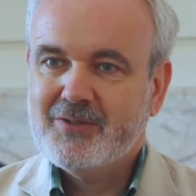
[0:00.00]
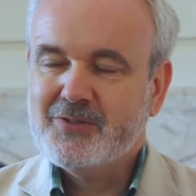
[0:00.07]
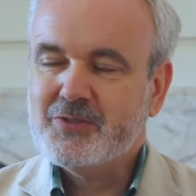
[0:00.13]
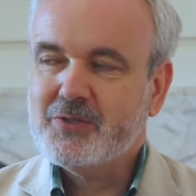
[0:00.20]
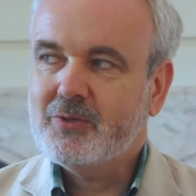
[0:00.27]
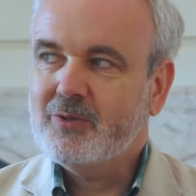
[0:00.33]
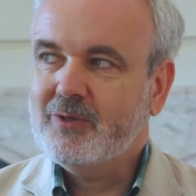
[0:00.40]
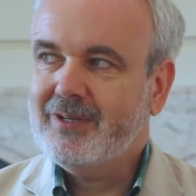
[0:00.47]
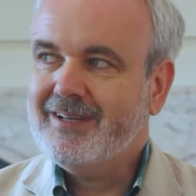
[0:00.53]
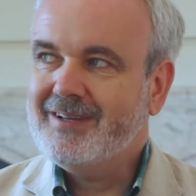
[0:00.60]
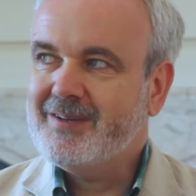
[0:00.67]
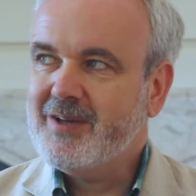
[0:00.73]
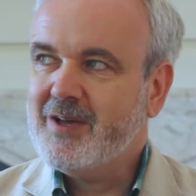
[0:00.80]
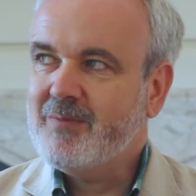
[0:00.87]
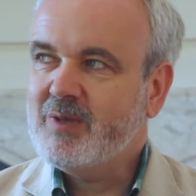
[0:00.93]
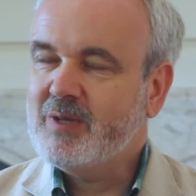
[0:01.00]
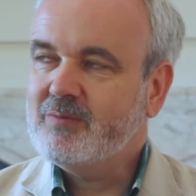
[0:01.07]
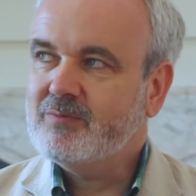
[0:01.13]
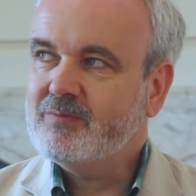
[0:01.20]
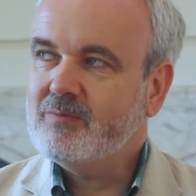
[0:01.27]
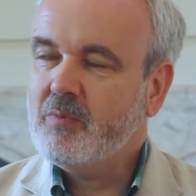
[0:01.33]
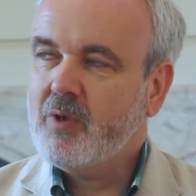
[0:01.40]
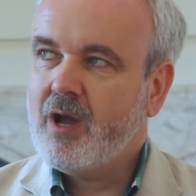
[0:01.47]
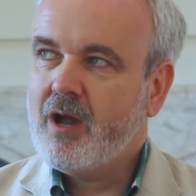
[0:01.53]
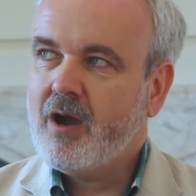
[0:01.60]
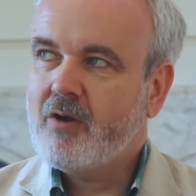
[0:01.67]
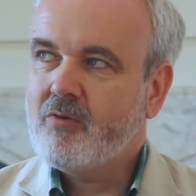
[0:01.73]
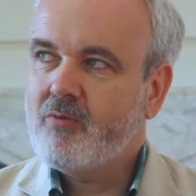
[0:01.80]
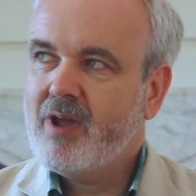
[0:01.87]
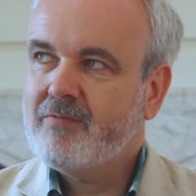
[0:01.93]
So, I mean,
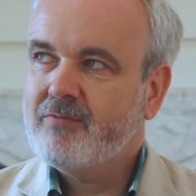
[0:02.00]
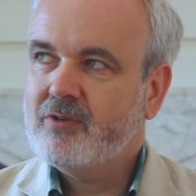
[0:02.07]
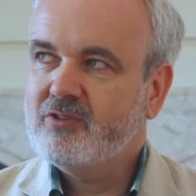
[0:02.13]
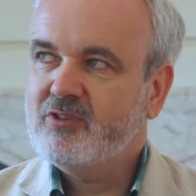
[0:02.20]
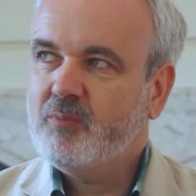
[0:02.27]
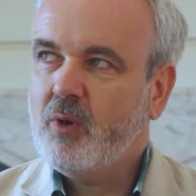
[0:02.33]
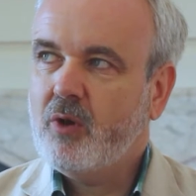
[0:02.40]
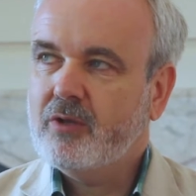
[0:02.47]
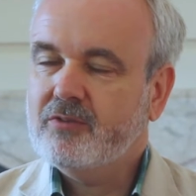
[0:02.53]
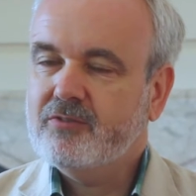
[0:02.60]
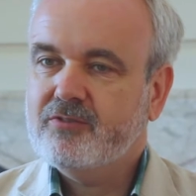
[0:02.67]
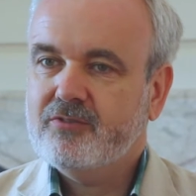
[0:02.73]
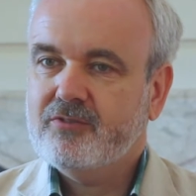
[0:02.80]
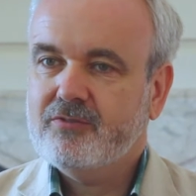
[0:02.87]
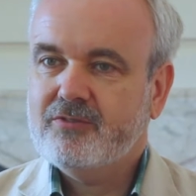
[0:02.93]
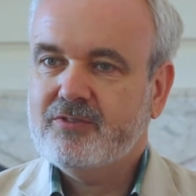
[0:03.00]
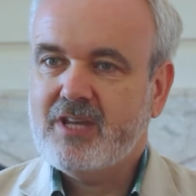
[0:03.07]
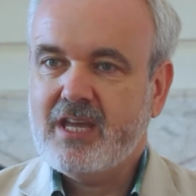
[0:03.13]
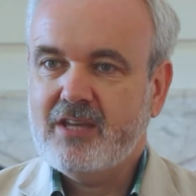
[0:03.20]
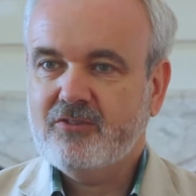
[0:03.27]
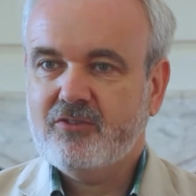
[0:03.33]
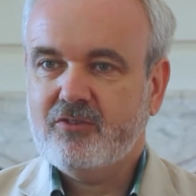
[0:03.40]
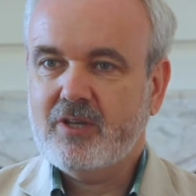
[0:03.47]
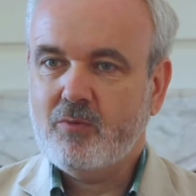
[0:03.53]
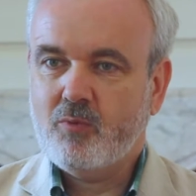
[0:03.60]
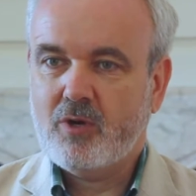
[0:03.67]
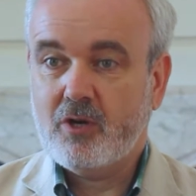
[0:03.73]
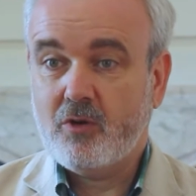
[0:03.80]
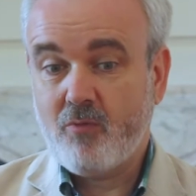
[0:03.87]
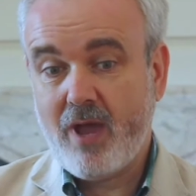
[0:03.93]
our reference points to history
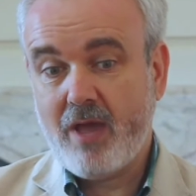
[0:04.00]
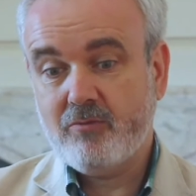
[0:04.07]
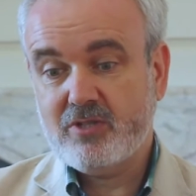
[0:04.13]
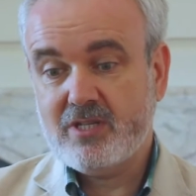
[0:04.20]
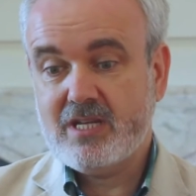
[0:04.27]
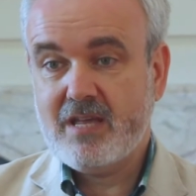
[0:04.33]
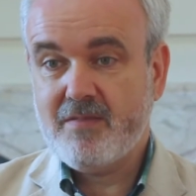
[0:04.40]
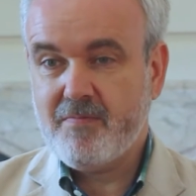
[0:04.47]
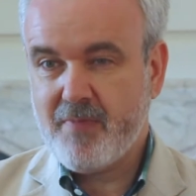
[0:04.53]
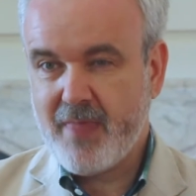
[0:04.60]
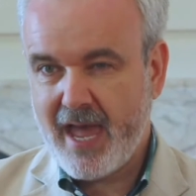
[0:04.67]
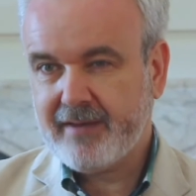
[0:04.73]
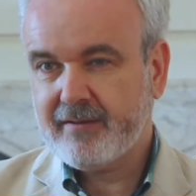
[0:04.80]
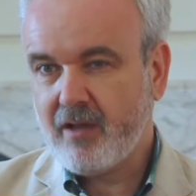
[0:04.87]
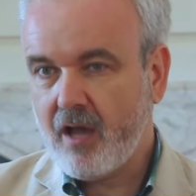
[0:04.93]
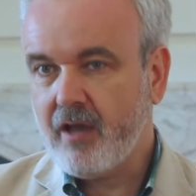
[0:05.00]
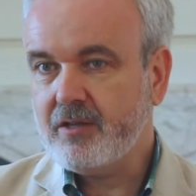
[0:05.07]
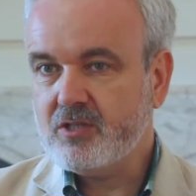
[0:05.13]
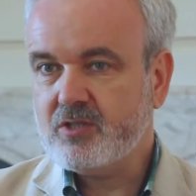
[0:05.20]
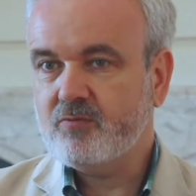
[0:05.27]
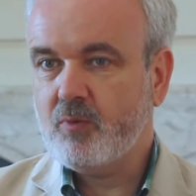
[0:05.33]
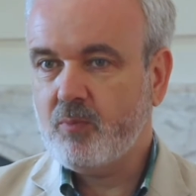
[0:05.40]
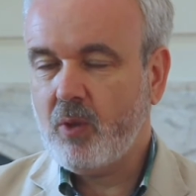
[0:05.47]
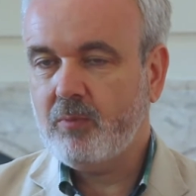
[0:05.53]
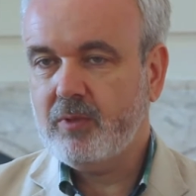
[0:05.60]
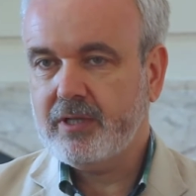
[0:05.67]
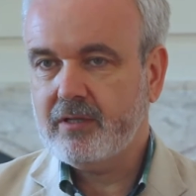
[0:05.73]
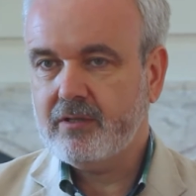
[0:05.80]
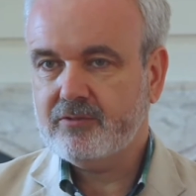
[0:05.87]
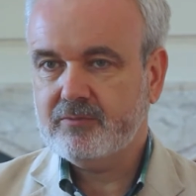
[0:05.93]
were grounded in that kind of
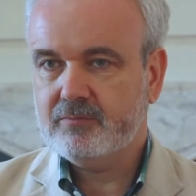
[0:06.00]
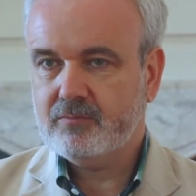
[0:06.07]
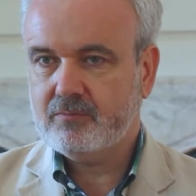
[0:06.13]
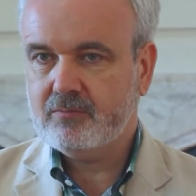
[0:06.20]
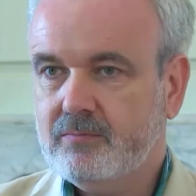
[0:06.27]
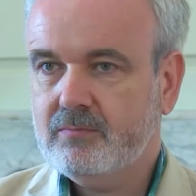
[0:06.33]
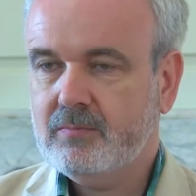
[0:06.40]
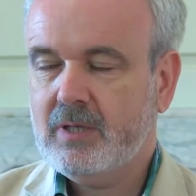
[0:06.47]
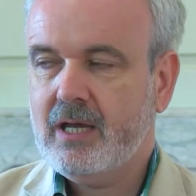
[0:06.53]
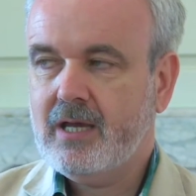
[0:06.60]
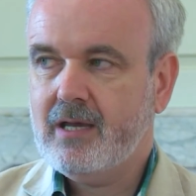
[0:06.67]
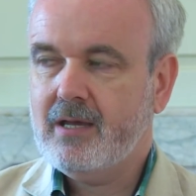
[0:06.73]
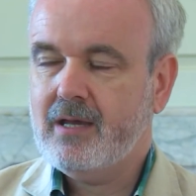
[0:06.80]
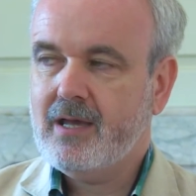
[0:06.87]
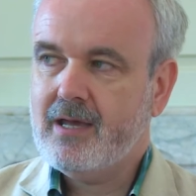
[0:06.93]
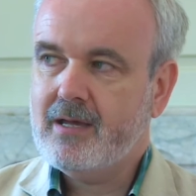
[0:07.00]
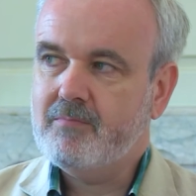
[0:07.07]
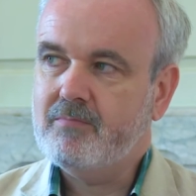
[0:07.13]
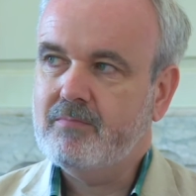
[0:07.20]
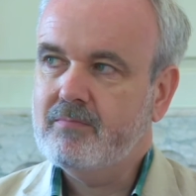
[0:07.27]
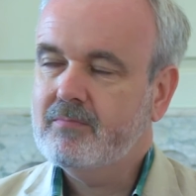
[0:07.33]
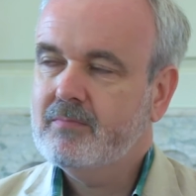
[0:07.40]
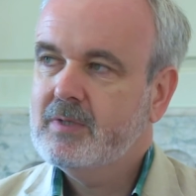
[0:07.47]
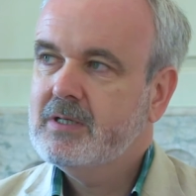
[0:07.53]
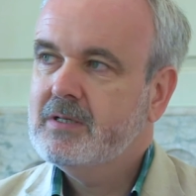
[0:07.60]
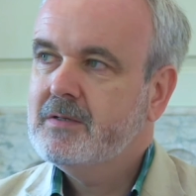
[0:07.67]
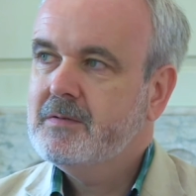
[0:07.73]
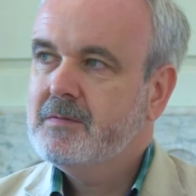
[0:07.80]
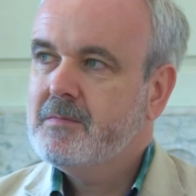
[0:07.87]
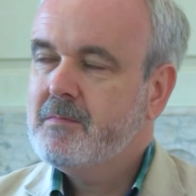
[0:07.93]
republicanism. And
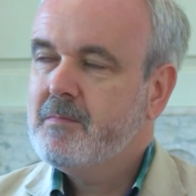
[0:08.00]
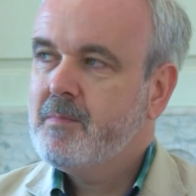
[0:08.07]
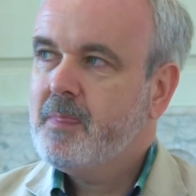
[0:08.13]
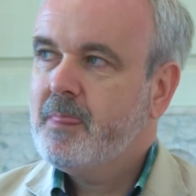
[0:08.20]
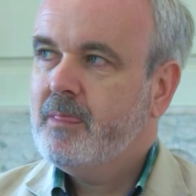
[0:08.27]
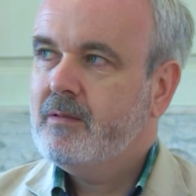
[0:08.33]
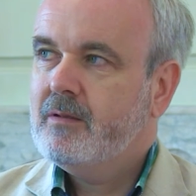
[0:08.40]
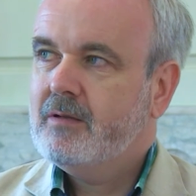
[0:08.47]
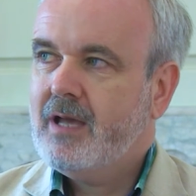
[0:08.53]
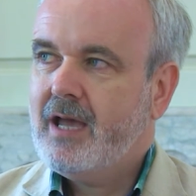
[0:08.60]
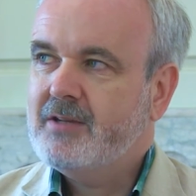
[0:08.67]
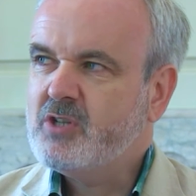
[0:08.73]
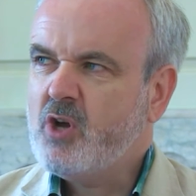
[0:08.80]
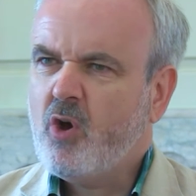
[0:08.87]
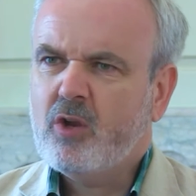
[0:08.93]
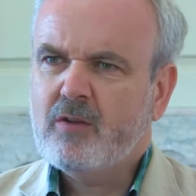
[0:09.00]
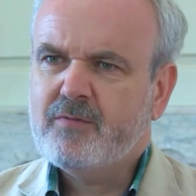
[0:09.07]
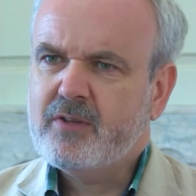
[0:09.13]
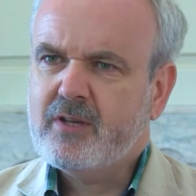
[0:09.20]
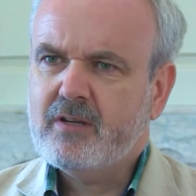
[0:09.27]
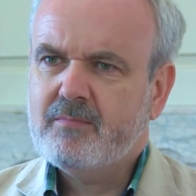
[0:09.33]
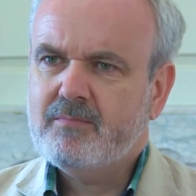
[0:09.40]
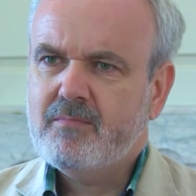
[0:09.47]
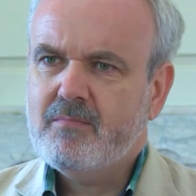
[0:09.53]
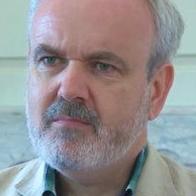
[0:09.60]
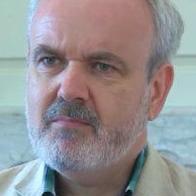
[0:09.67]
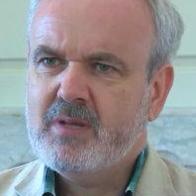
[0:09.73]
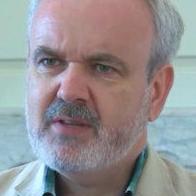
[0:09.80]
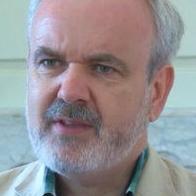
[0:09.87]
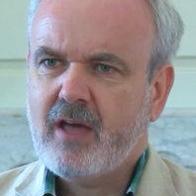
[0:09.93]
all of the
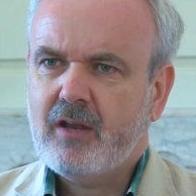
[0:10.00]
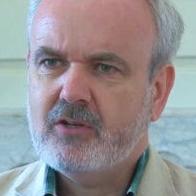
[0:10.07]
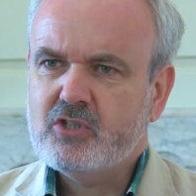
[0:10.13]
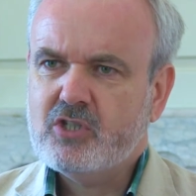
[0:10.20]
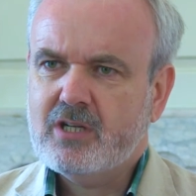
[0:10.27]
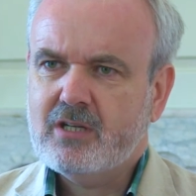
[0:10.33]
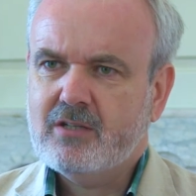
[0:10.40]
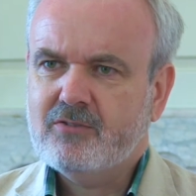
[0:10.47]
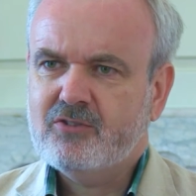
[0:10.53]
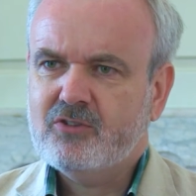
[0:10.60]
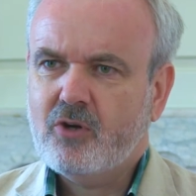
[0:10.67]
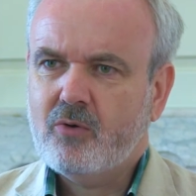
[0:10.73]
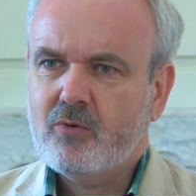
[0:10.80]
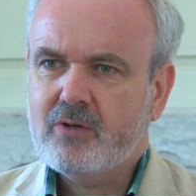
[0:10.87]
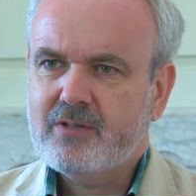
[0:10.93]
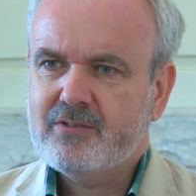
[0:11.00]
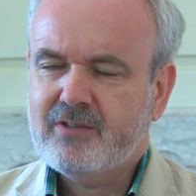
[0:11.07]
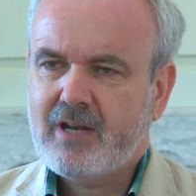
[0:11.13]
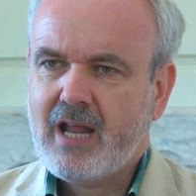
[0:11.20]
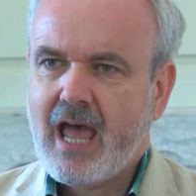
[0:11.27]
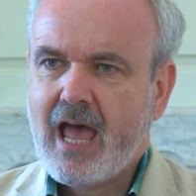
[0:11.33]
mythology and stories and